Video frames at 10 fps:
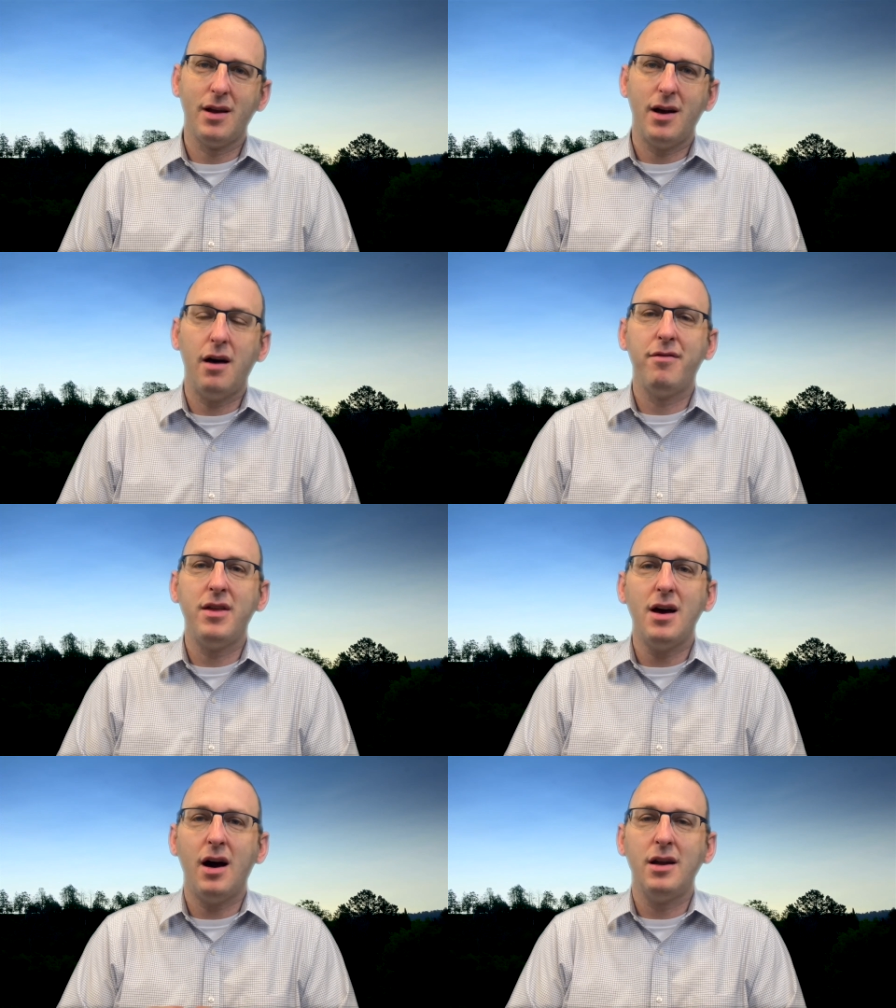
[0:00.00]
of
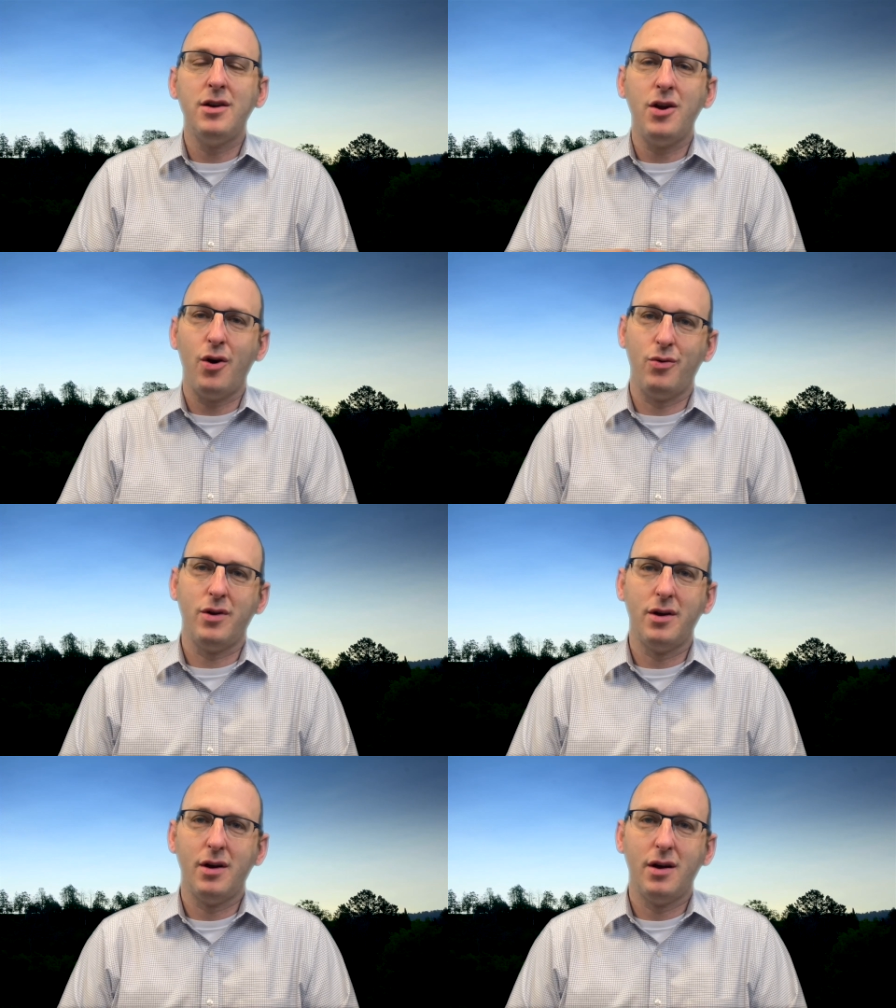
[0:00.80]
the
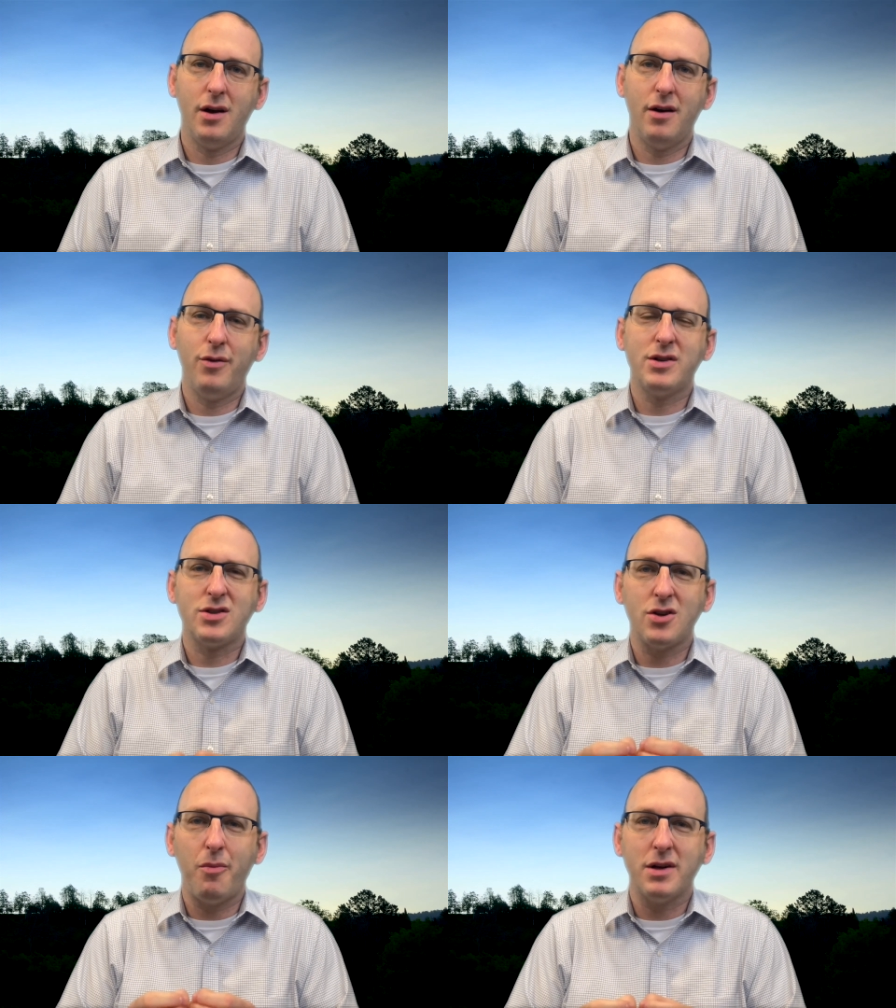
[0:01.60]
unknown, of which
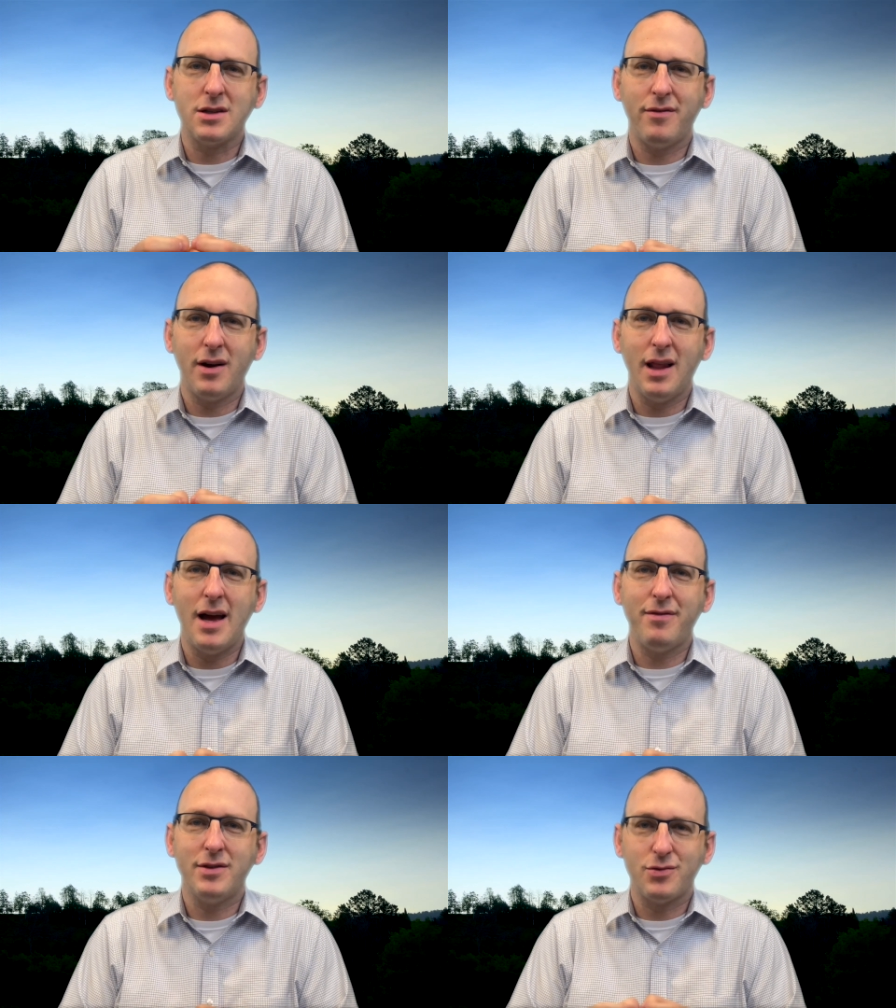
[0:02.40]
so much of our
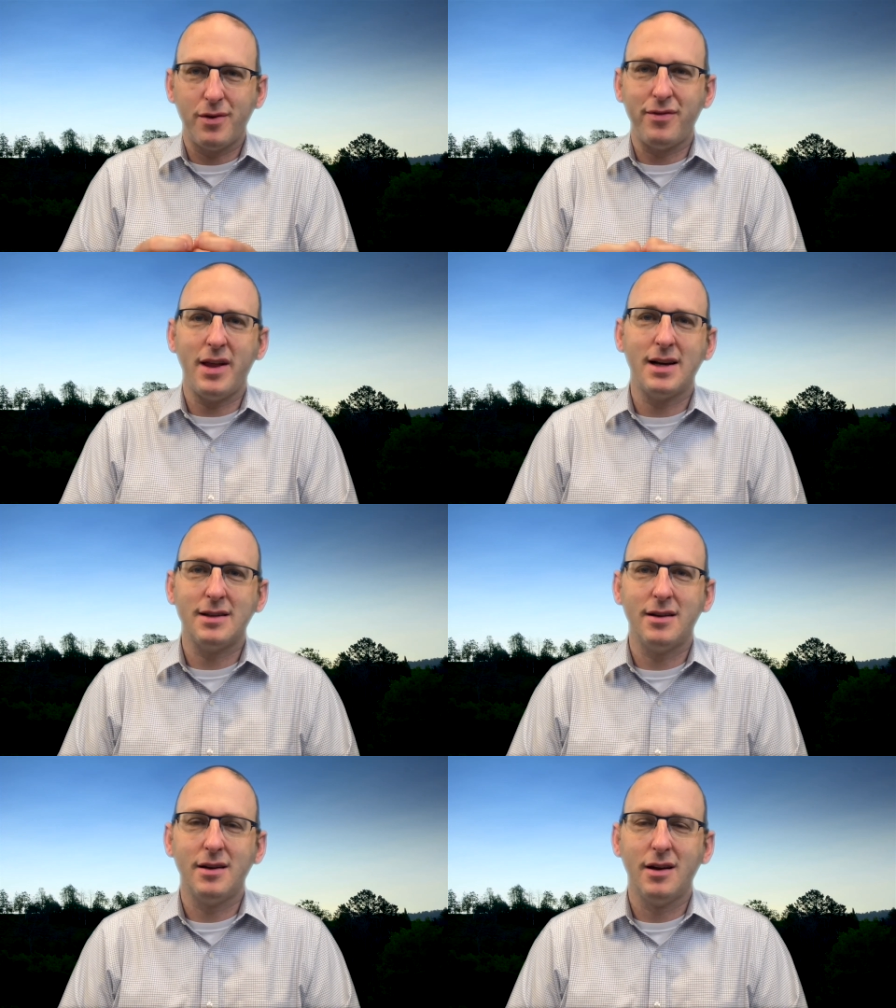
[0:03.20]
life is
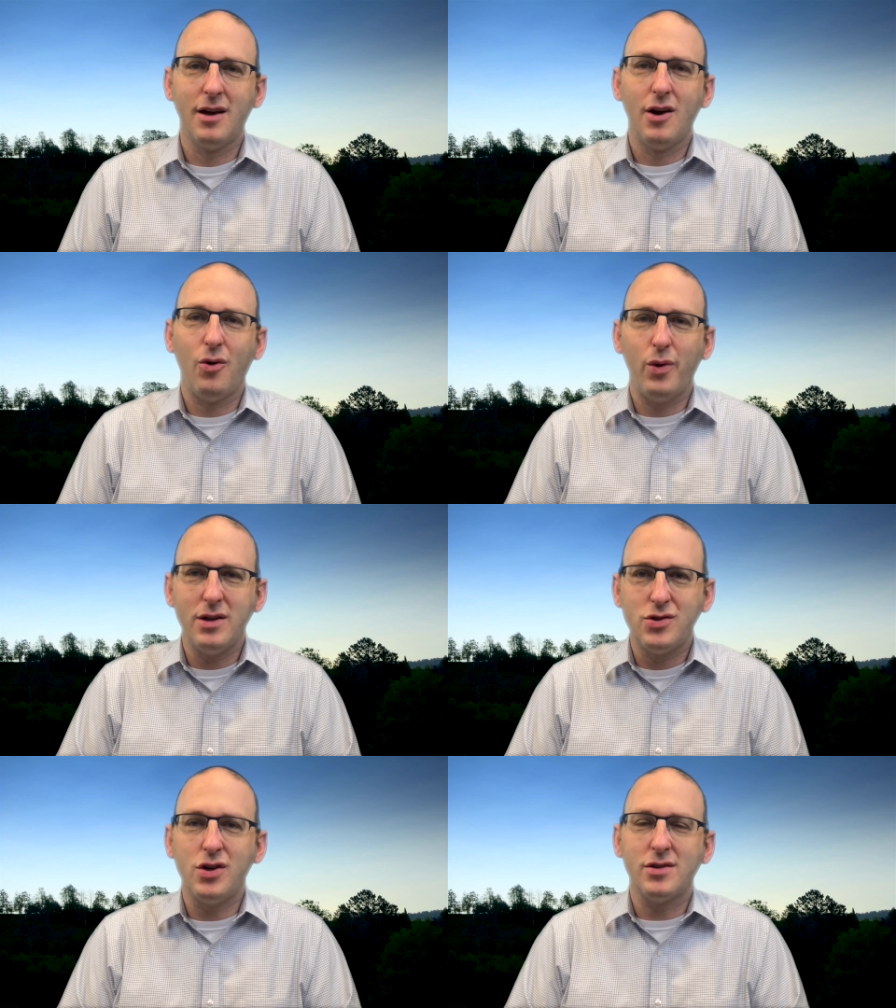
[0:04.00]
reflected. We
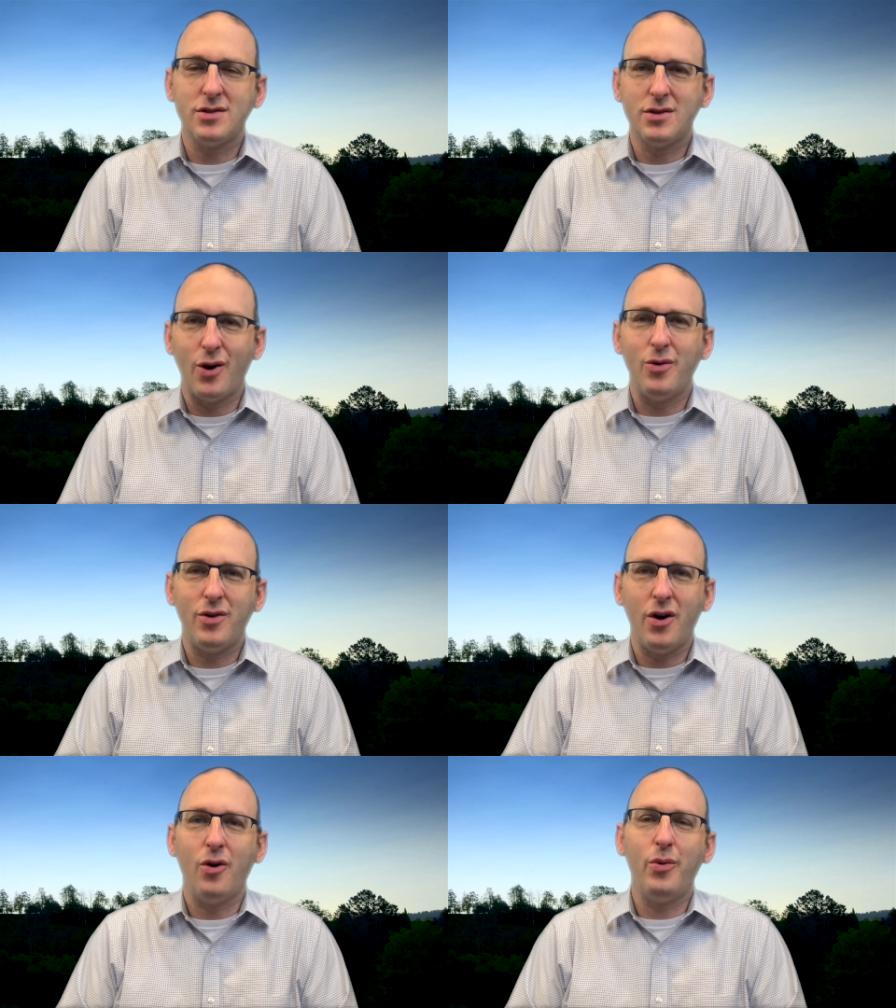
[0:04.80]
just don't
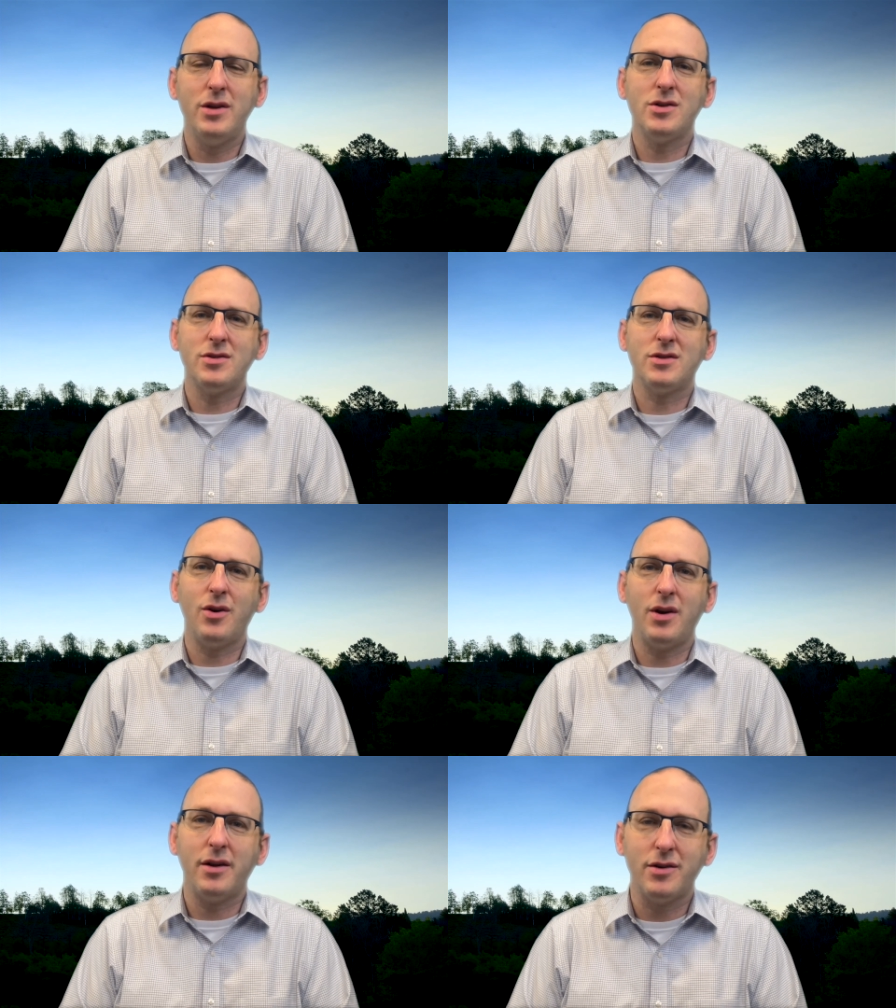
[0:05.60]
know, we just
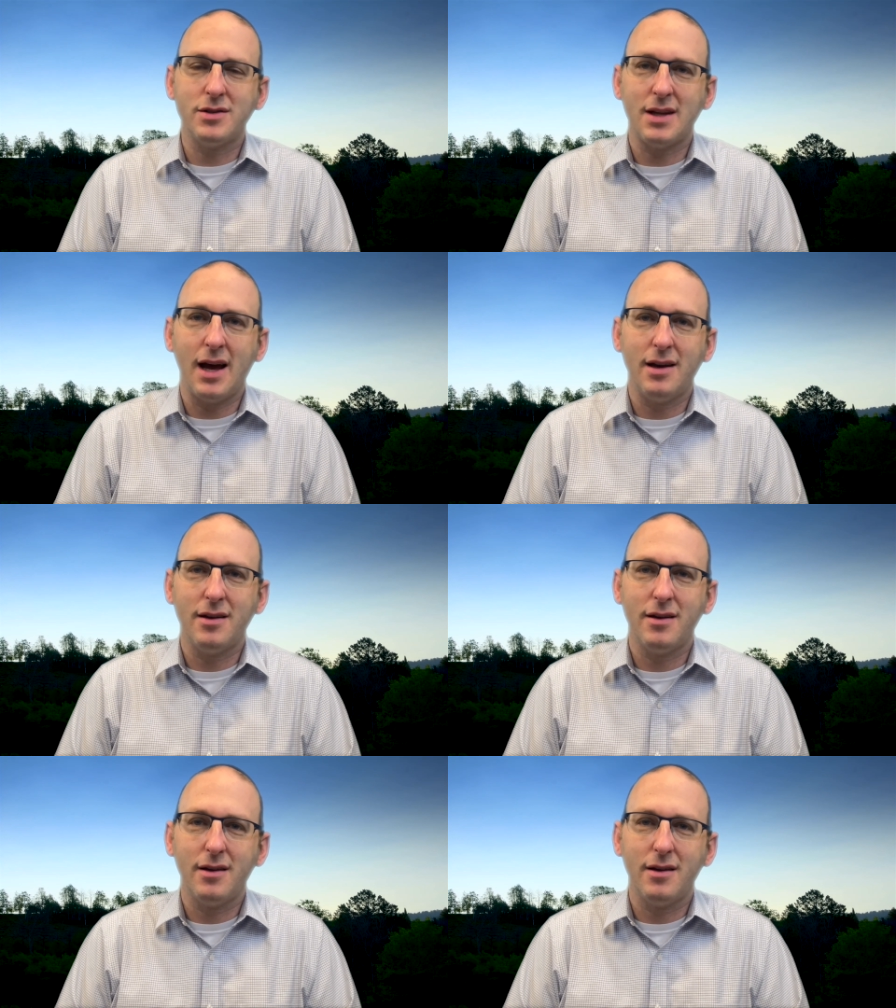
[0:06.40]
don't understand.